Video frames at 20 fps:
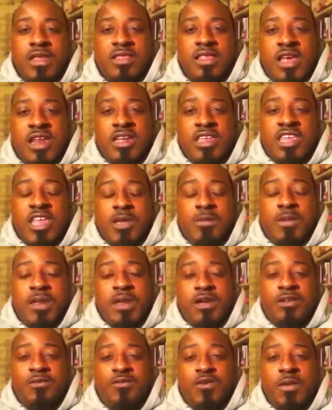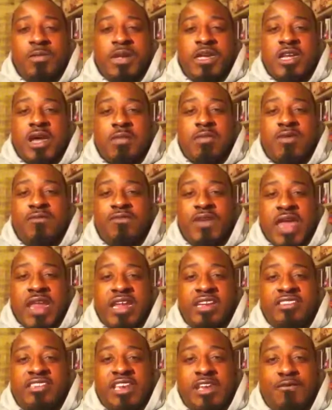that are keeping us from becoming
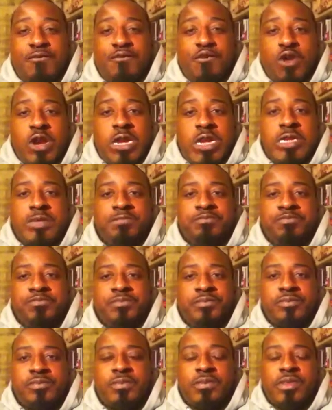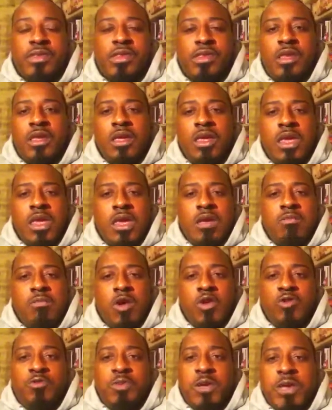financially free.
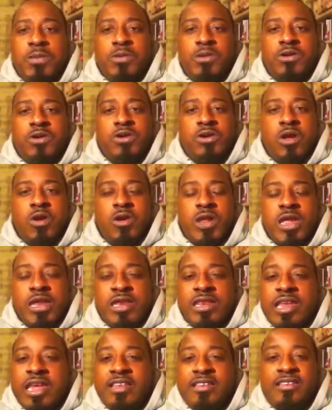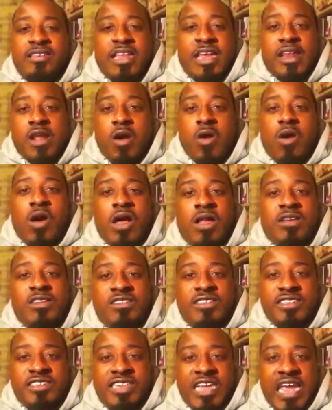Most people, they don't
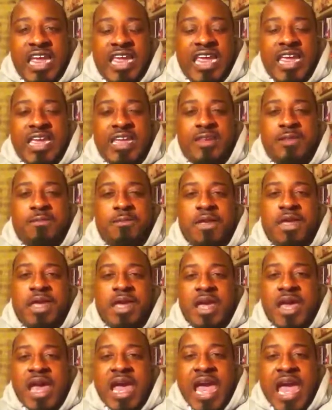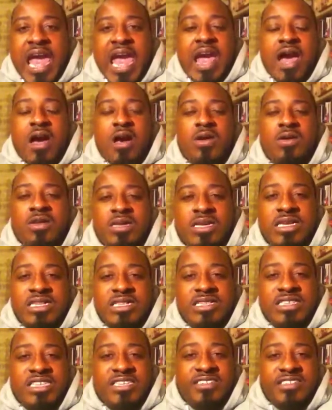understand how
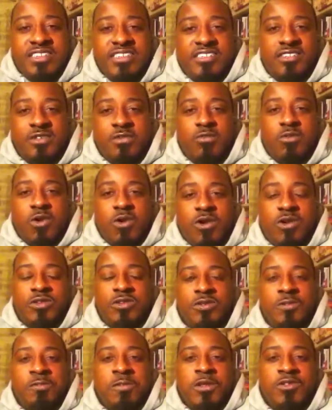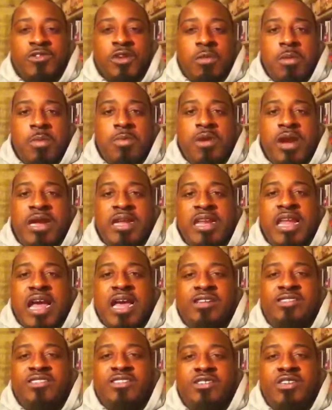this system works. So I'm going to break it
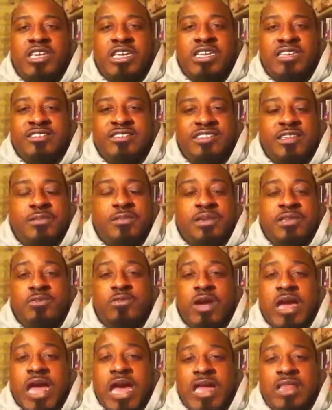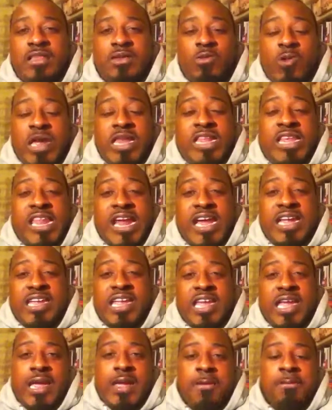down to you in the simplest way, the way that I
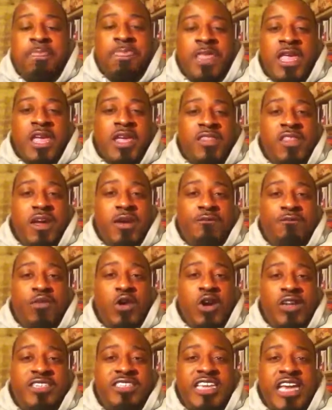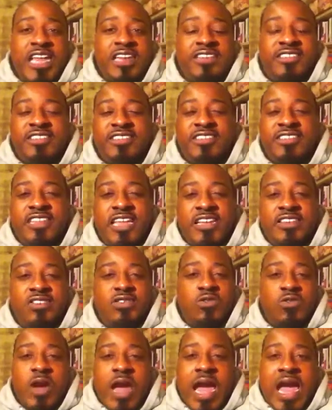can. And there are 4 challenges that
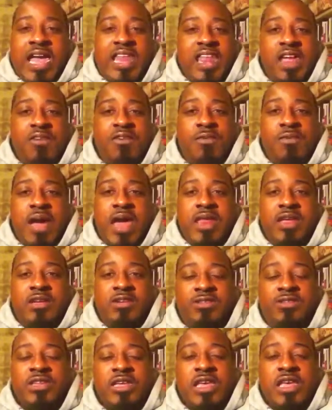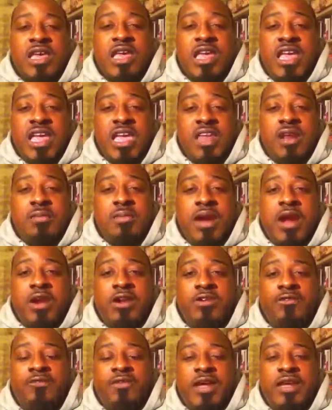you, I, and everybody else in
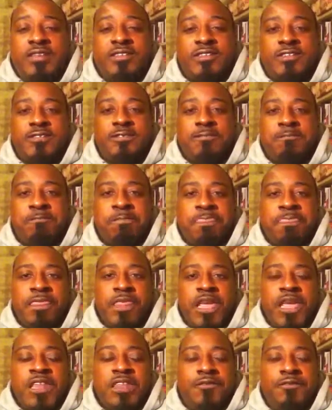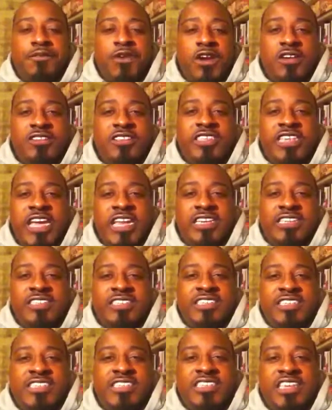America faces. And the first
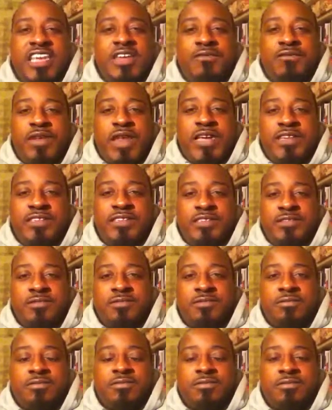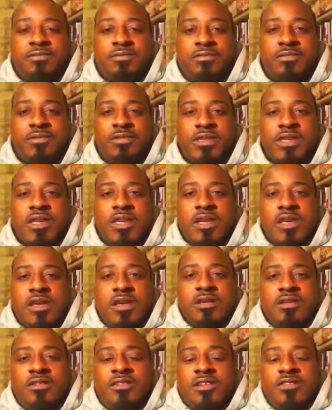challenge is inflation.
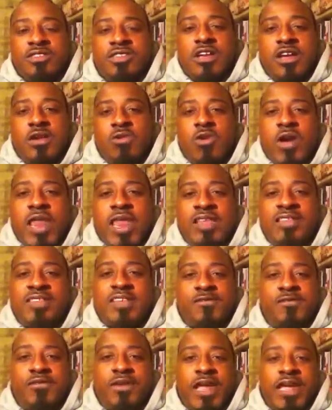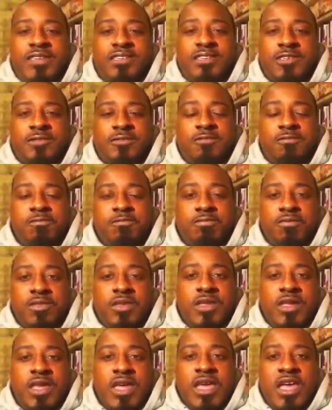So John, what is inflation?
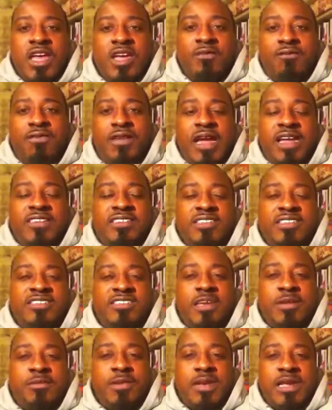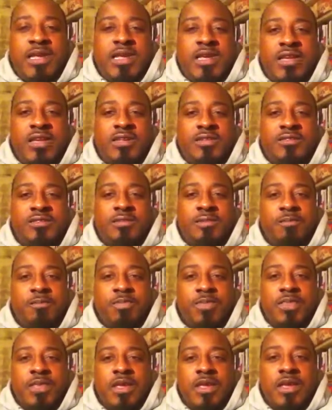Inflation simply is,
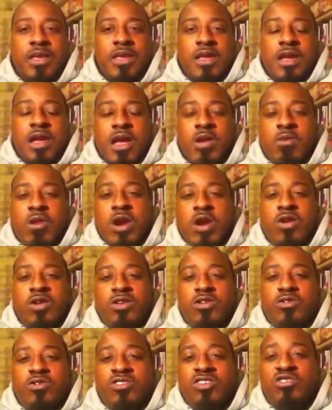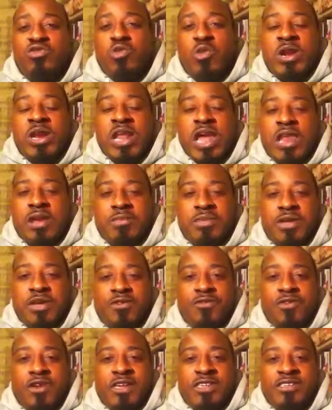and we're going to use the $20
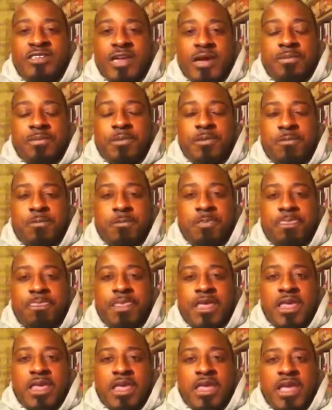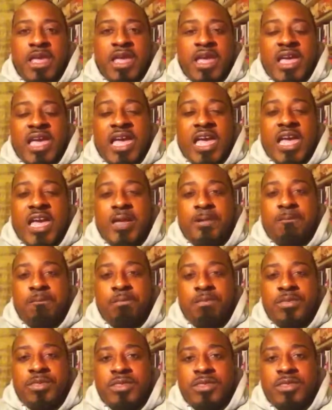bill for example. And